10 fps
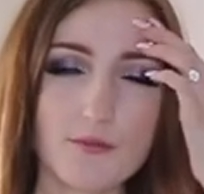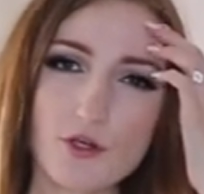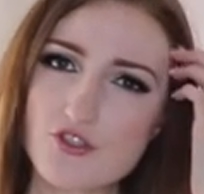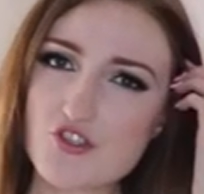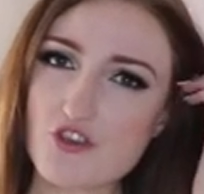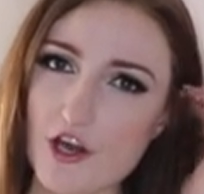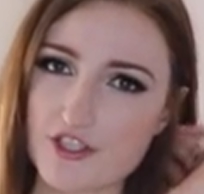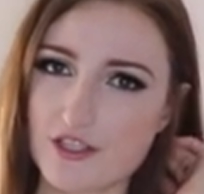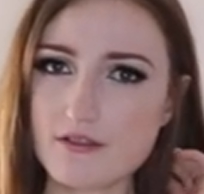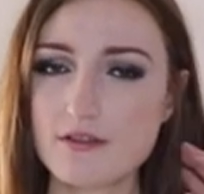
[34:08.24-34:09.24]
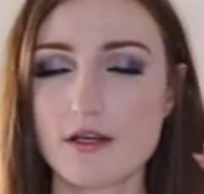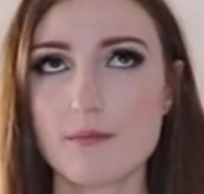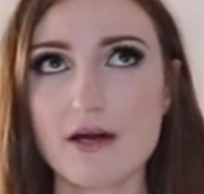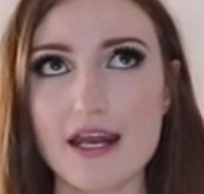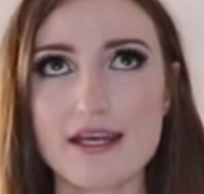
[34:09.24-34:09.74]
I'm not certain
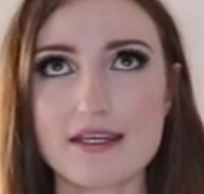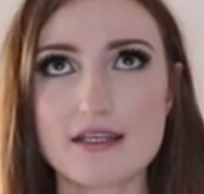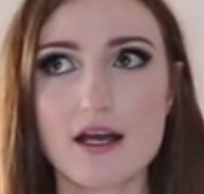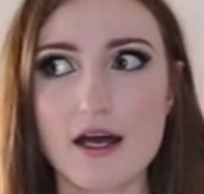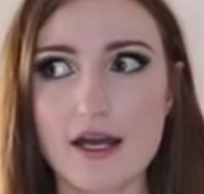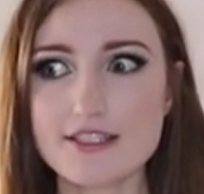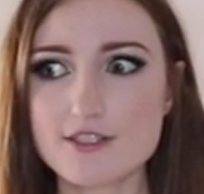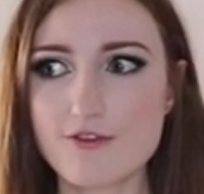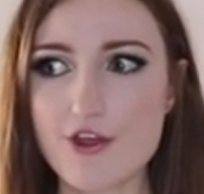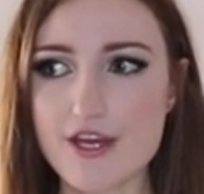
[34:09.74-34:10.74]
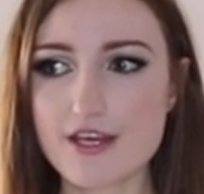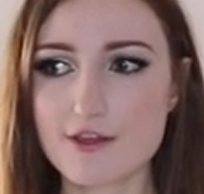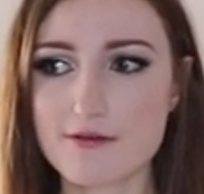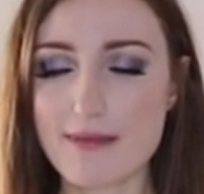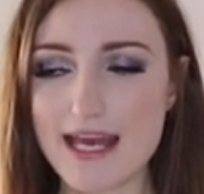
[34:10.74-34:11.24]
but I kind of think
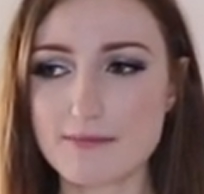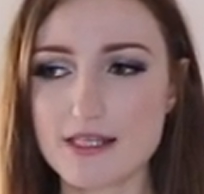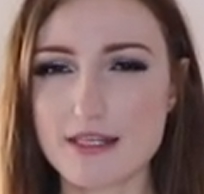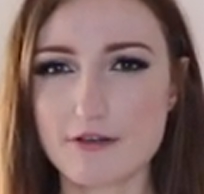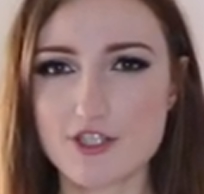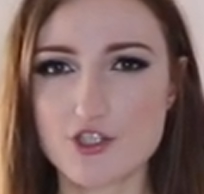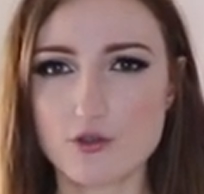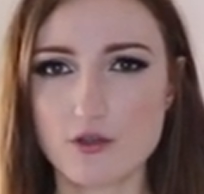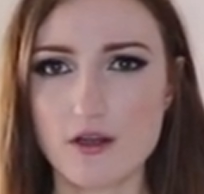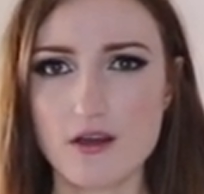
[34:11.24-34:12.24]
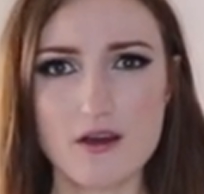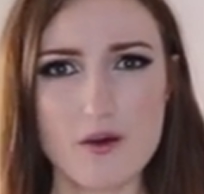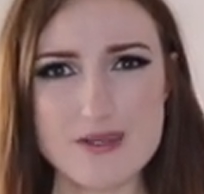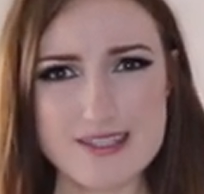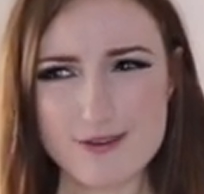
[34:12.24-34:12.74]
that maybe the original
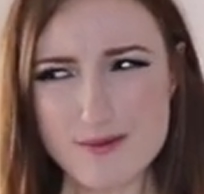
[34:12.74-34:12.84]
was it